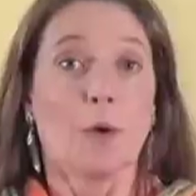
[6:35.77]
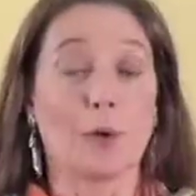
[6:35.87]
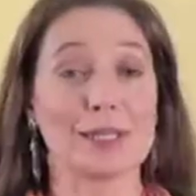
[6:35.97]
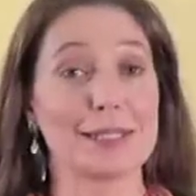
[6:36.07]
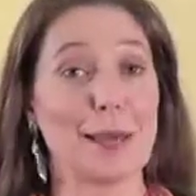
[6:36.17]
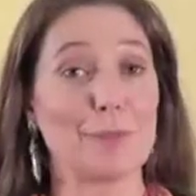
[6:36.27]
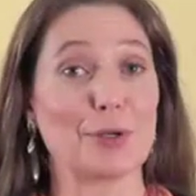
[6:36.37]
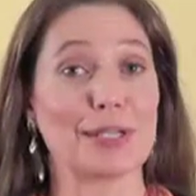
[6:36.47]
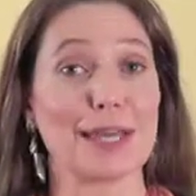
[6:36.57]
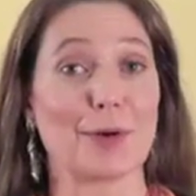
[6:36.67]
One step
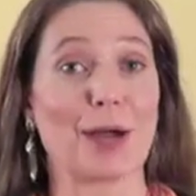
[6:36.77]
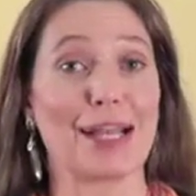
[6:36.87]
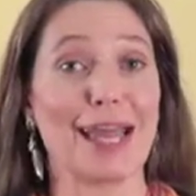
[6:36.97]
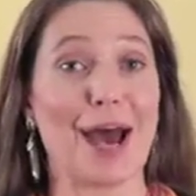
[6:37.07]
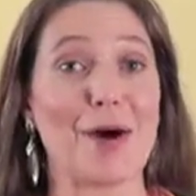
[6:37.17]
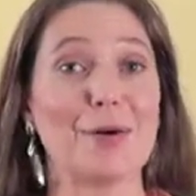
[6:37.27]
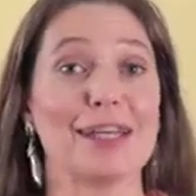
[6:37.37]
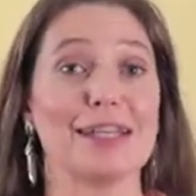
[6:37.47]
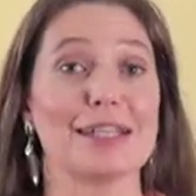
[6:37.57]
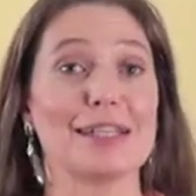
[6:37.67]
you can take right now
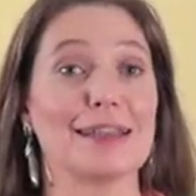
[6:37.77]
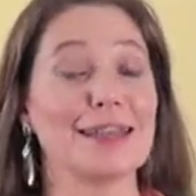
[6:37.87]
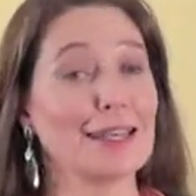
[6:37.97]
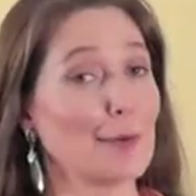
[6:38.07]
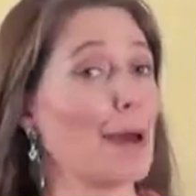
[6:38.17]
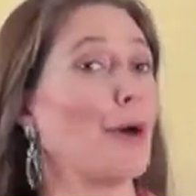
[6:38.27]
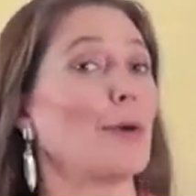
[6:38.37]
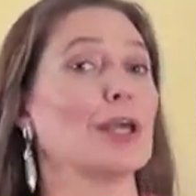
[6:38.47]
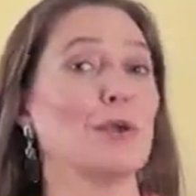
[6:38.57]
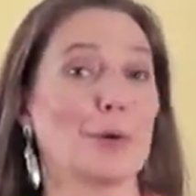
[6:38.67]
is to think about
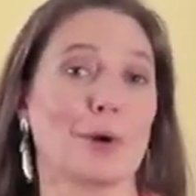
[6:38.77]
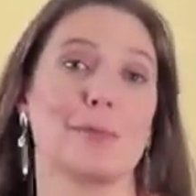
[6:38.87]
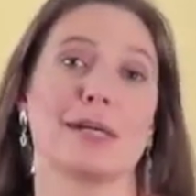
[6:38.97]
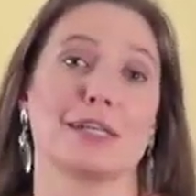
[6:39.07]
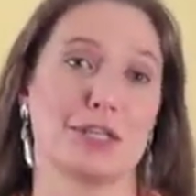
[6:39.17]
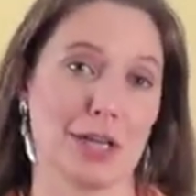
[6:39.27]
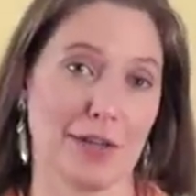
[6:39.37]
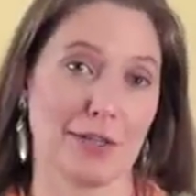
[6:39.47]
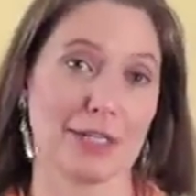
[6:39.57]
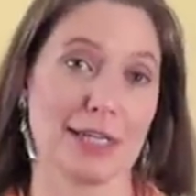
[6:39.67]
what your biggest
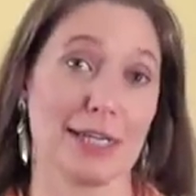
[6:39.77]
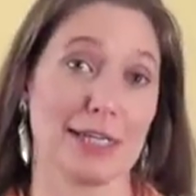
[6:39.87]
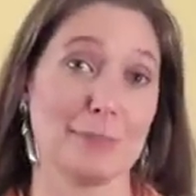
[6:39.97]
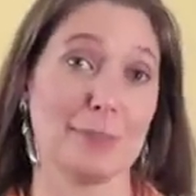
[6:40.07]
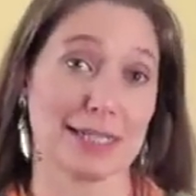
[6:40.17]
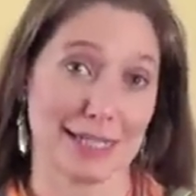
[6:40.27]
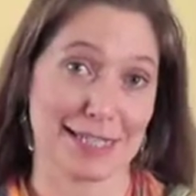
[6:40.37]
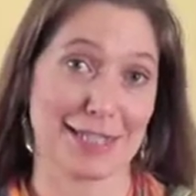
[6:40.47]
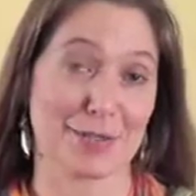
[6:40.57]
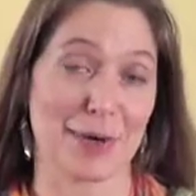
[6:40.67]
challenge in
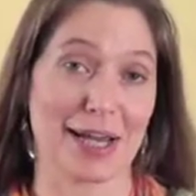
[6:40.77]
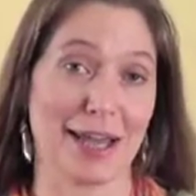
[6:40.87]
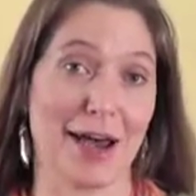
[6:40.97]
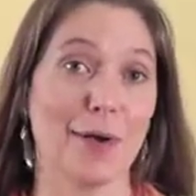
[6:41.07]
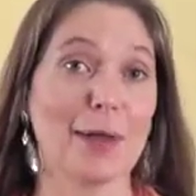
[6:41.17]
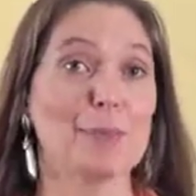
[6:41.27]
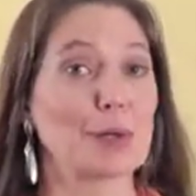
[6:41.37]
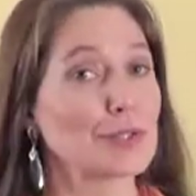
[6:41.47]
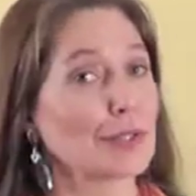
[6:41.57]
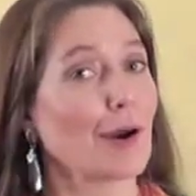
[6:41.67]
business is right now and
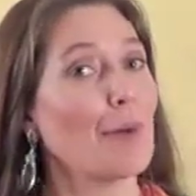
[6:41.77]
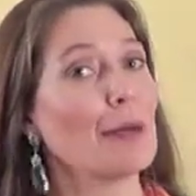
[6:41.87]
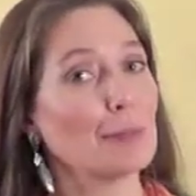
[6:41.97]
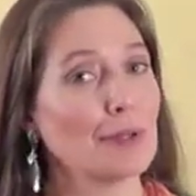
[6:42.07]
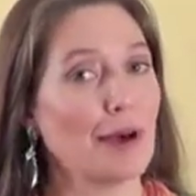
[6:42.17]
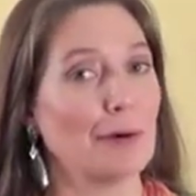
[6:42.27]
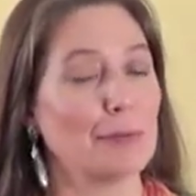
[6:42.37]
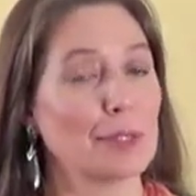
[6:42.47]
post a comment below,